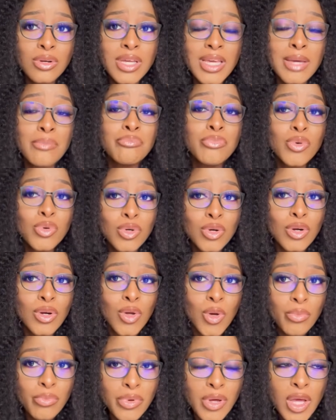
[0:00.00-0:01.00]
book
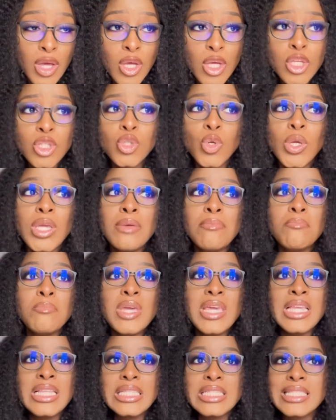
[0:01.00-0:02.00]
club. So it
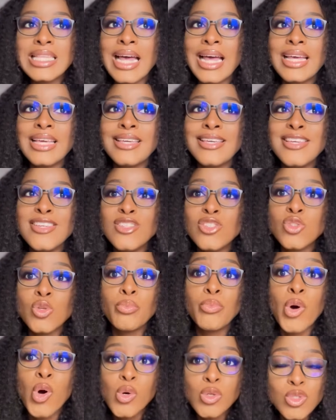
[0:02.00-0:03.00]
means that he's
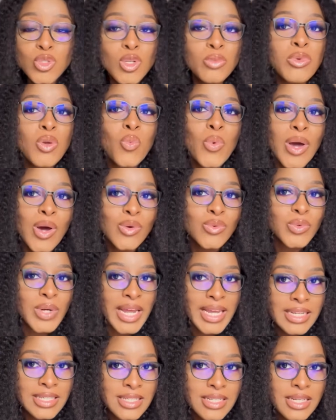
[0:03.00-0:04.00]
supposed to be well
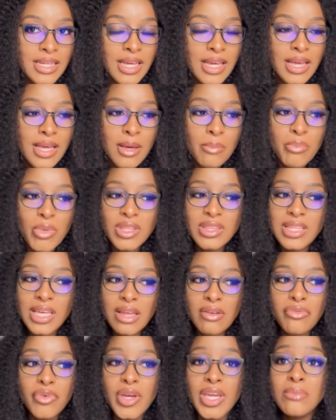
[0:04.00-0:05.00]
read, but
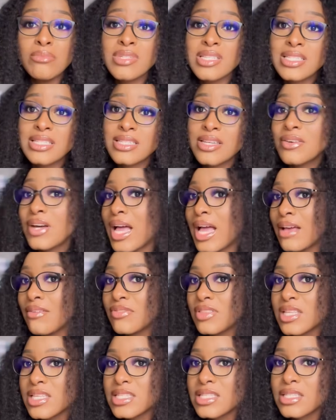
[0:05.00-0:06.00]
then for him to still
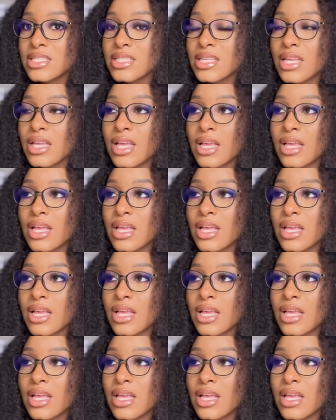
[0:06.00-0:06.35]
have this